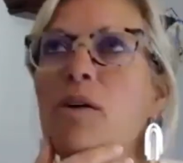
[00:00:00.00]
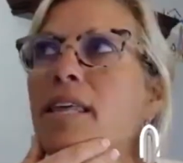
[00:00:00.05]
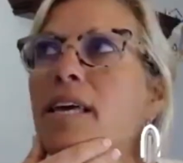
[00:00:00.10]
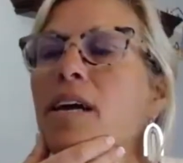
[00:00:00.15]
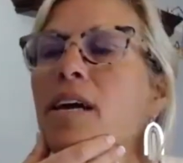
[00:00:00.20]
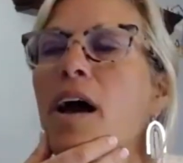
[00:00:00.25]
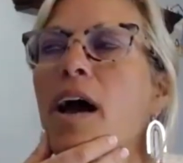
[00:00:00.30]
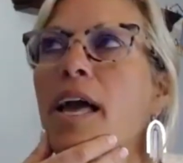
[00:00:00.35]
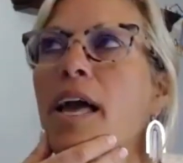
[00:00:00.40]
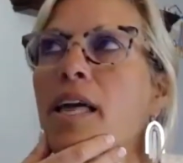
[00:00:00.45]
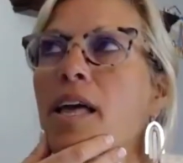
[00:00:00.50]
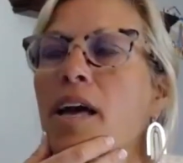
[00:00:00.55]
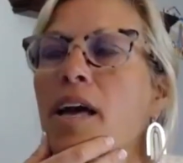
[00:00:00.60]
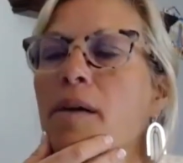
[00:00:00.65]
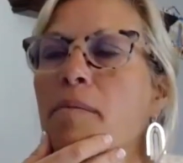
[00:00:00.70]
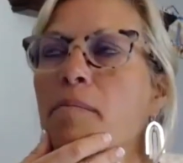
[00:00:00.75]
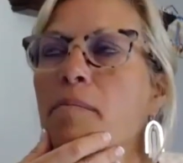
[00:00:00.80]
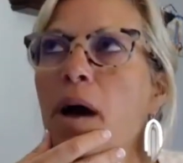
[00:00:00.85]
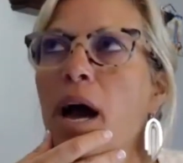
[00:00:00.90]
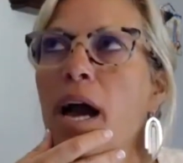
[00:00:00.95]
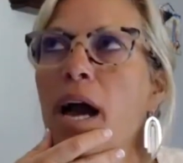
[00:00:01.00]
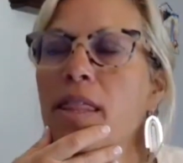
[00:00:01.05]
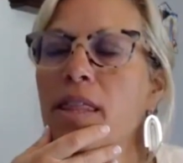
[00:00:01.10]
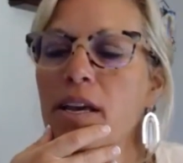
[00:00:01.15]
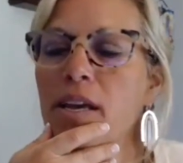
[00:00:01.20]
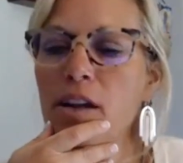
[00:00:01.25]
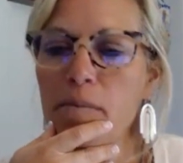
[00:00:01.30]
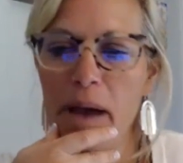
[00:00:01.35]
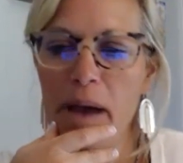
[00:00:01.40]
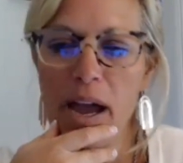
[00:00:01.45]
I
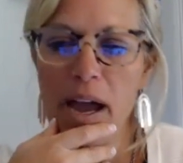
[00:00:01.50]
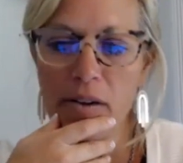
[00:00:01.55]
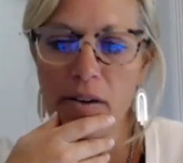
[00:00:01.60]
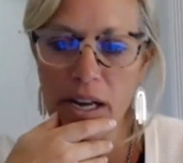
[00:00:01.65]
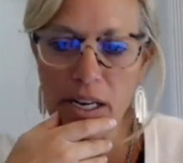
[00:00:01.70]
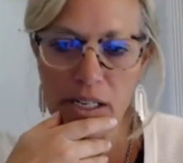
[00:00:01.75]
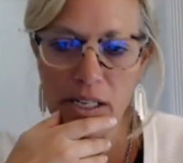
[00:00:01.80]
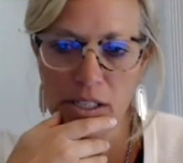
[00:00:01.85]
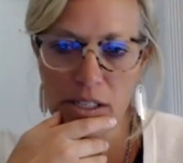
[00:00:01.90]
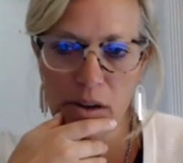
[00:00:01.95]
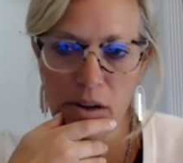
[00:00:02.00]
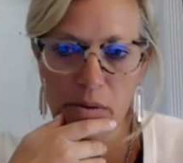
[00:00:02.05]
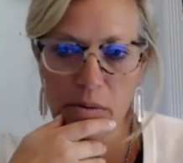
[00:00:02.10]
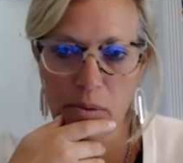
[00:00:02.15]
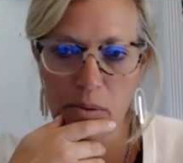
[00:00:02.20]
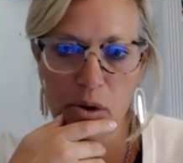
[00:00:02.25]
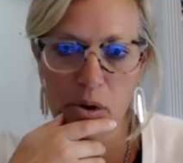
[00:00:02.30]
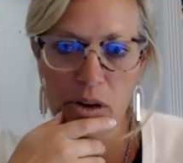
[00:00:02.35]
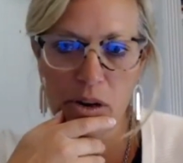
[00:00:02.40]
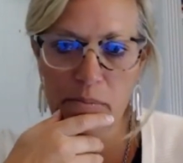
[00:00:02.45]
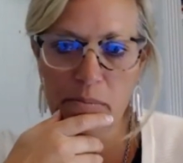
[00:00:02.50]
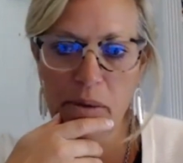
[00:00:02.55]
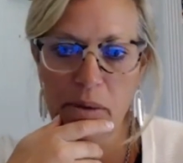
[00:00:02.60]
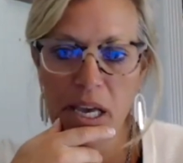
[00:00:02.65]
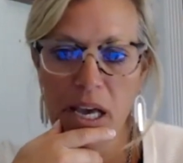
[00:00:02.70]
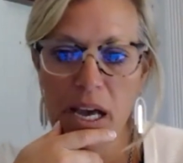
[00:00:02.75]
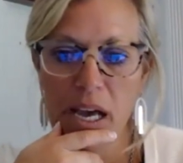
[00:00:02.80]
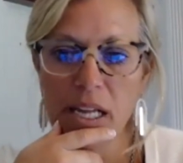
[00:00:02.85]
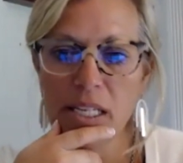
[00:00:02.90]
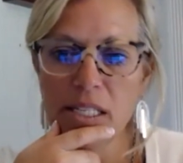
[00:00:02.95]
think your background is so
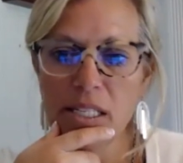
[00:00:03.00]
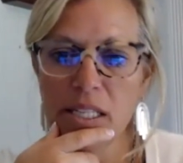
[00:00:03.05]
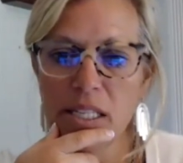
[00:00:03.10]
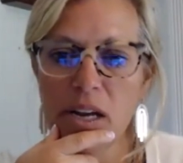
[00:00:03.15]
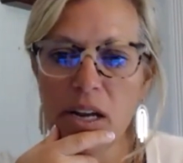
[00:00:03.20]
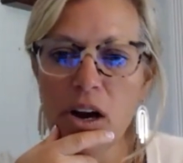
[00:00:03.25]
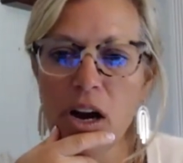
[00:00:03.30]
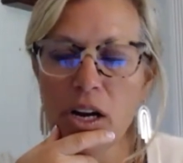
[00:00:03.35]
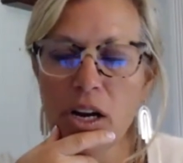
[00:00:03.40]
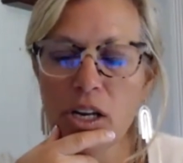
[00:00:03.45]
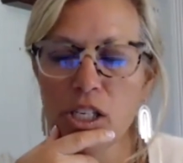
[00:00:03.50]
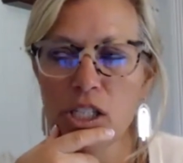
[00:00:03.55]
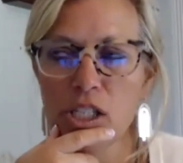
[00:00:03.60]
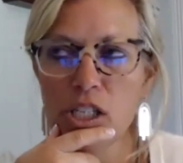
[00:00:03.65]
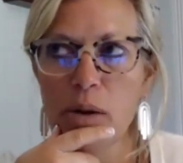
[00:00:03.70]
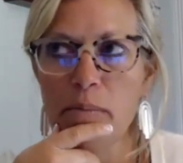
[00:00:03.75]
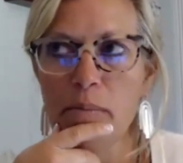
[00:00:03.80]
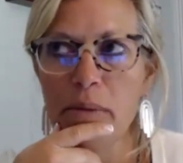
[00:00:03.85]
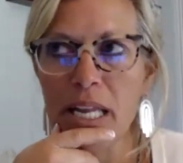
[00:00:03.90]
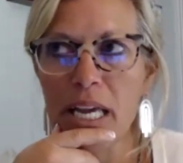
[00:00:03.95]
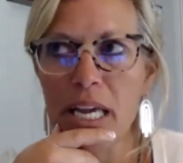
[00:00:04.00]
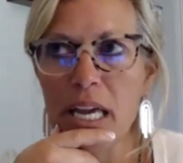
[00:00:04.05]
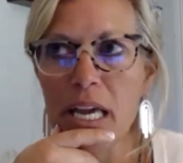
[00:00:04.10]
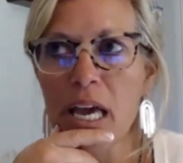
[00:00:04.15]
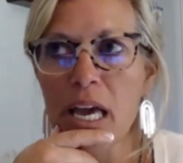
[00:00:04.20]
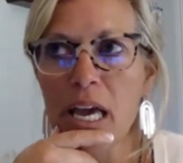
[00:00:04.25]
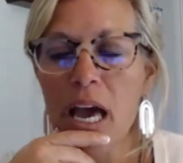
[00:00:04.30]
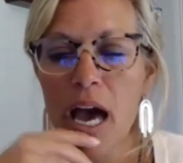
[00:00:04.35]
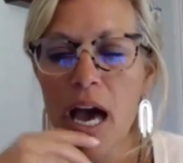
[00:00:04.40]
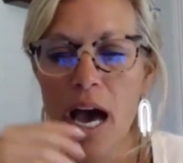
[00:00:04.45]
important because there are so
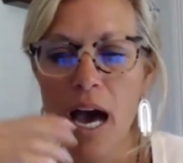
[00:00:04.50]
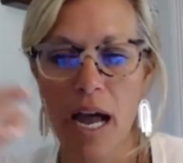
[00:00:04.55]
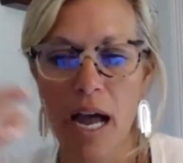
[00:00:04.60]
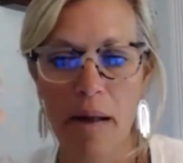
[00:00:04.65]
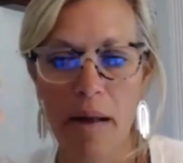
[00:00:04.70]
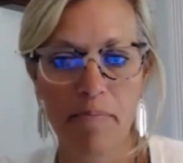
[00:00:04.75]
many